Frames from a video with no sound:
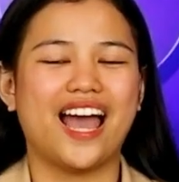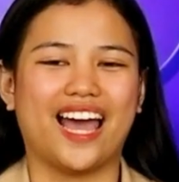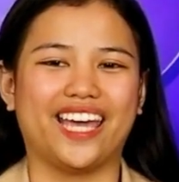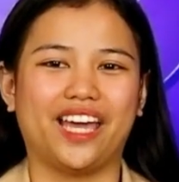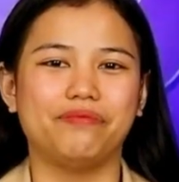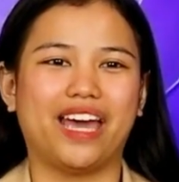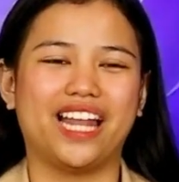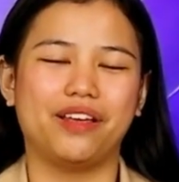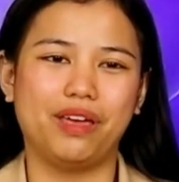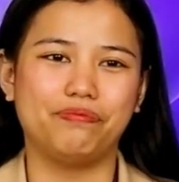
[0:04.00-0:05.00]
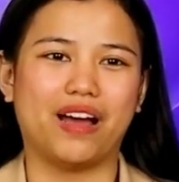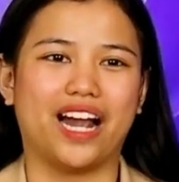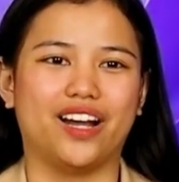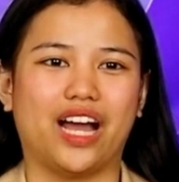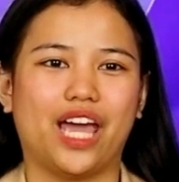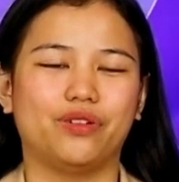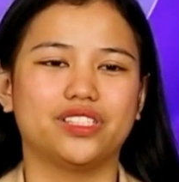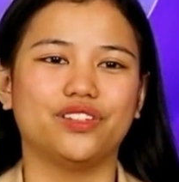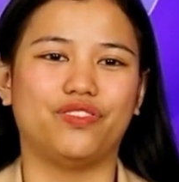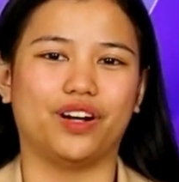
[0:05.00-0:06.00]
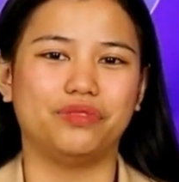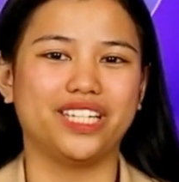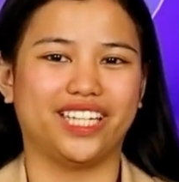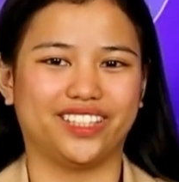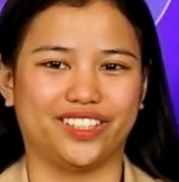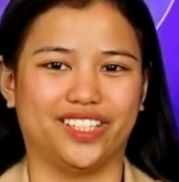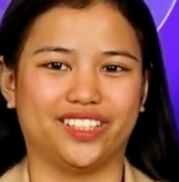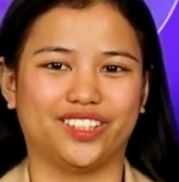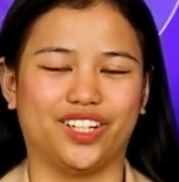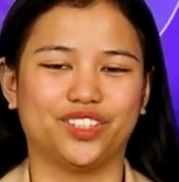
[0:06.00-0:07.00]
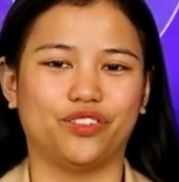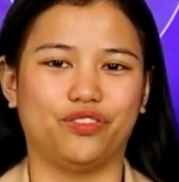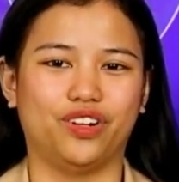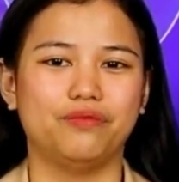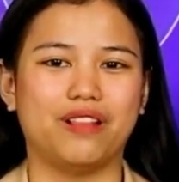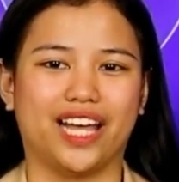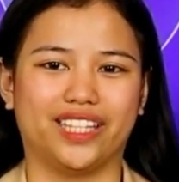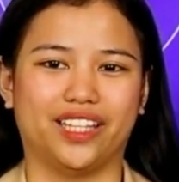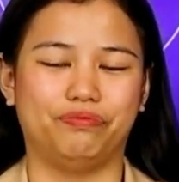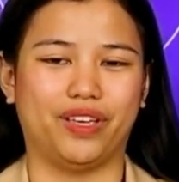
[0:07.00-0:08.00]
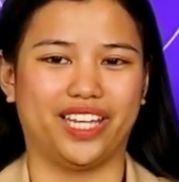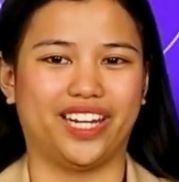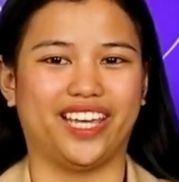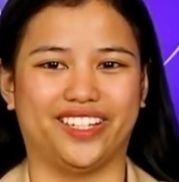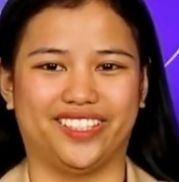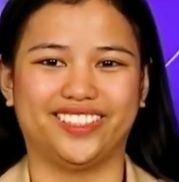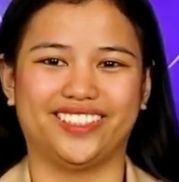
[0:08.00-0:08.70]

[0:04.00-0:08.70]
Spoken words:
Hi, I'm Elami Parro. I was a former intern turned to full-blooded P&Aer.